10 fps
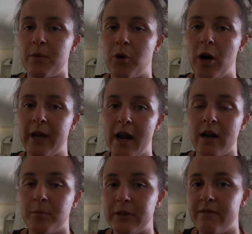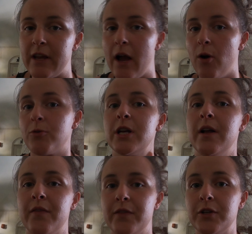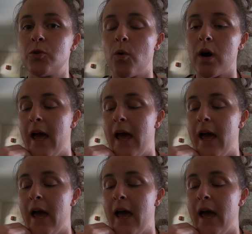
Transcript: it probably ended up leaving out the door.